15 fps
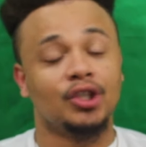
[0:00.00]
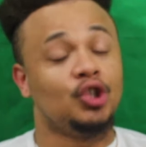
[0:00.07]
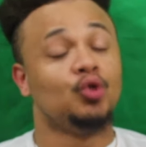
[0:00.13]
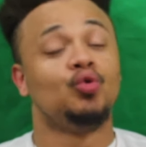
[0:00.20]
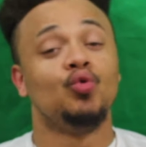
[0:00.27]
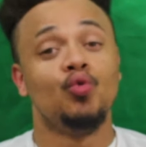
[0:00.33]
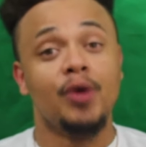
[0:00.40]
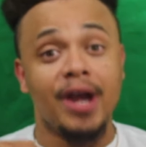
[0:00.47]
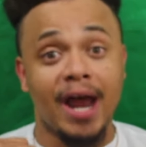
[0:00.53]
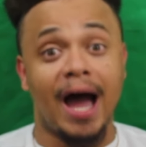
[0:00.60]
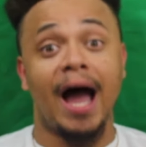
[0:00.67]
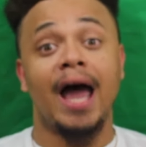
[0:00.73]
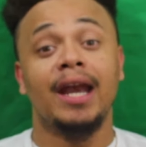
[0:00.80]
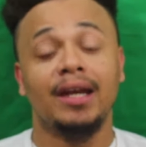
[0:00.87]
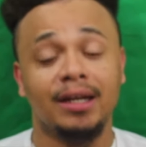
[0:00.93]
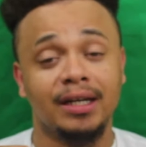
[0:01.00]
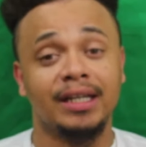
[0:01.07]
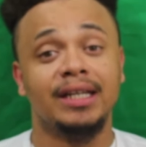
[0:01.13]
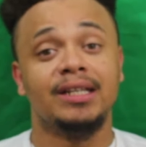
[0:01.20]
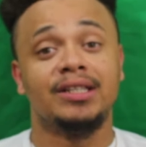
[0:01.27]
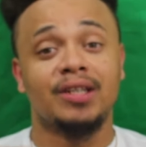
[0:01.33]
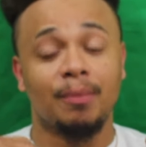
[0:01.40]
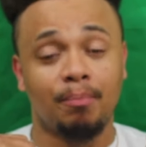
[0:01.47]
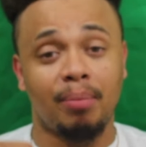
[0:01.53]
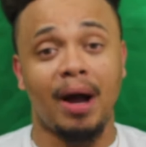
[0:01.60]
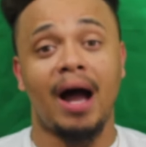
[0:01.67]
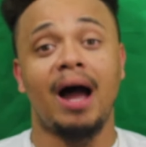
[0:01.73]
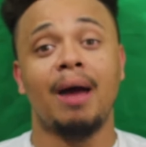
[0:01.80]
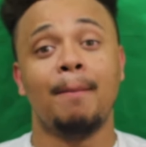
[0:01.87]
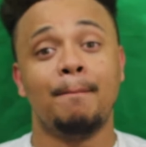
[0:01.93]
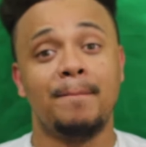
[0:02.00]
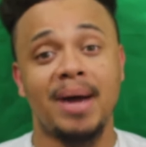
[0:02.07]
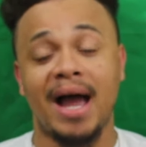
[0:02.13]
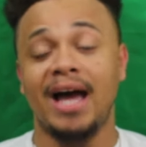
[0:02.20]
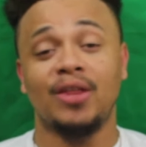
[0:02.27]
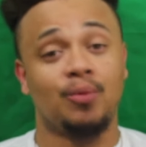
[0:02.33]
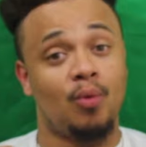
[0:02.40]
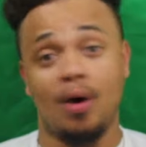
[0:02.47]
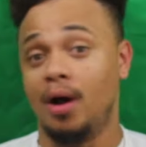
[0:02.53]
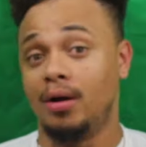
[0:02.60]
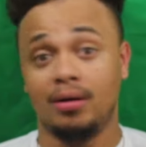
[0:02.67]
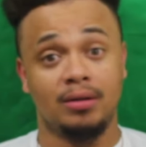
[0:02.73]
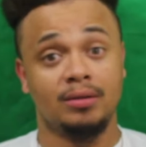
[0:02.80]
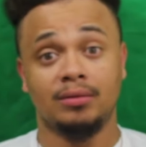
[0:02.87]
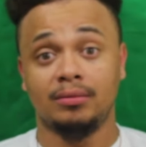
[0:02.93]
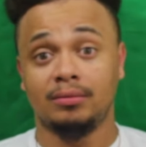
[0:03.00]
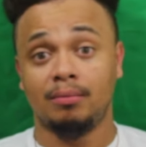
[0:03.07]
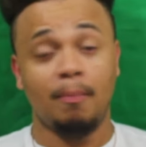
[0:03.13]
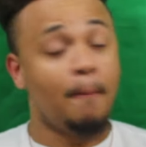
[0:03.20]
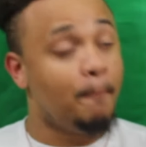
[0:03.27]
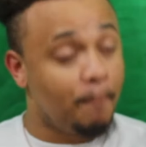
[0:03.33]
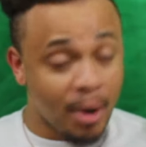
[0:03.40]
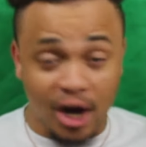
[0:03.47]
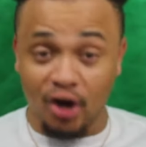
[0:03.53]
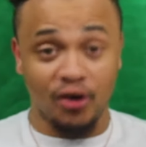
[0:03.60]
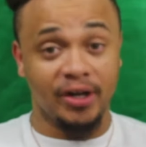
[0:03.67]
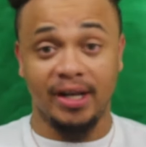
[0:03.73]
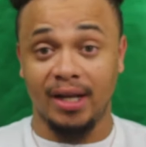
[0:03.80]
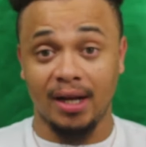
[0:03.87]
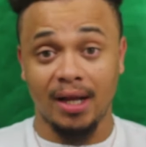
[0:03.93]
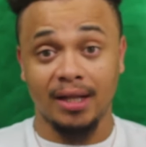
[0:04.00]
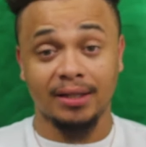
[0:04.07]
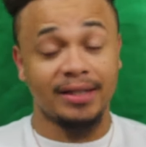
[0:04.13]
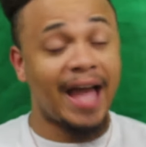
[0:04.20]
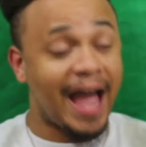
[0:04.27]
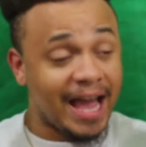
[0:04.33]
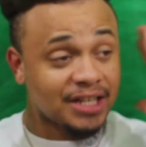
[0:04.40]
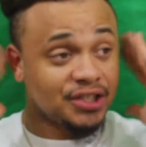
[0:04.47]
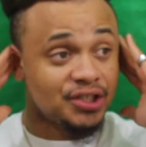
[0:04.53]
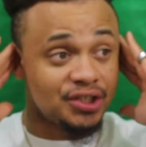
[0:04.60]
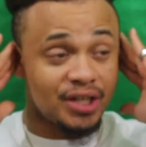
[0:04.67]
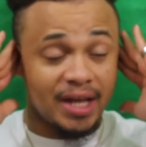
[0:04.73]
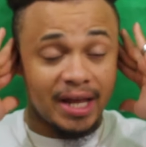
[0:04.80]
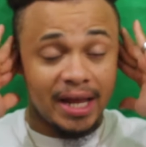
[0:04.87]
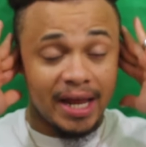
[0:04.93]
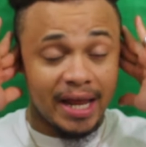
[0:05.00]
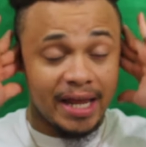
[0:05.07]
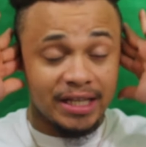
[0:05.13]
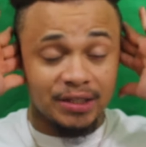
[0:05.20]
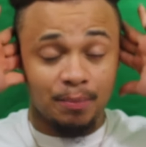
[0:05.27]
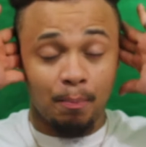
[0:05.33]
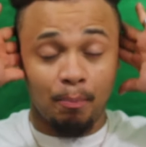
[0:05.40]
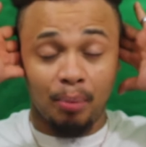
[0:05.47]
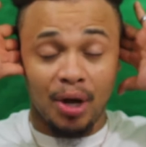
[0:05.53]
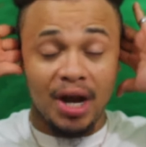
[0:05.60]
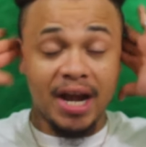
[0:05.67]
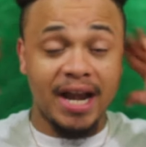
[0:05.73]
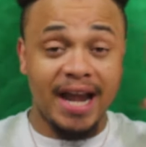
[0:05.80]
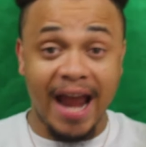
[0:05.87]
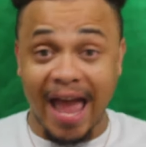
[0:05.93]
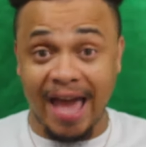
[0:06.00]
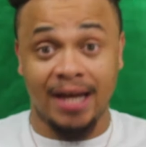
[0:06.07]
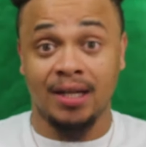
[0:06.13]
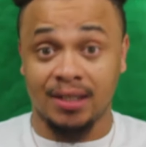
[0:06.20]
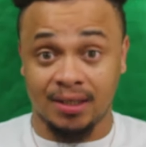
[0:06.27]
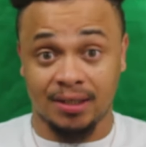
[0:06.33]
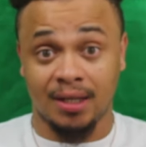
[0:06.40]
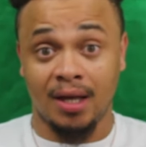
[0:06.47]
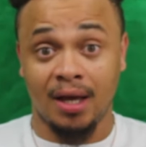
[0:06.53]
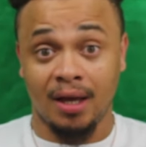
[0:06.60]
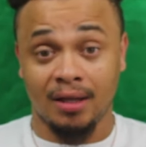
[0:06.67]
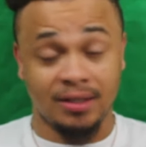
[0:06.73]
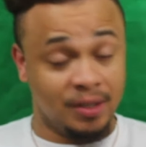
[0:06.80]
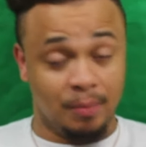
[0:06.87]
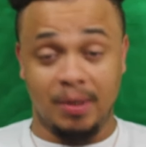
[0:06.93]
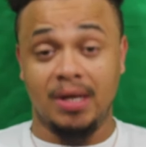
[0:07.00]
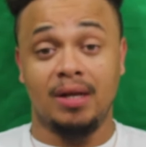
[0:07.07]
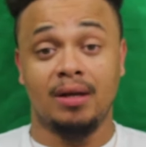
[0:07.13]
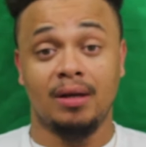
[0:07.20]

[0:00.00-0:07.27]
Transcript: You do not need to buy bathwater. Period. That shit is bananas to me.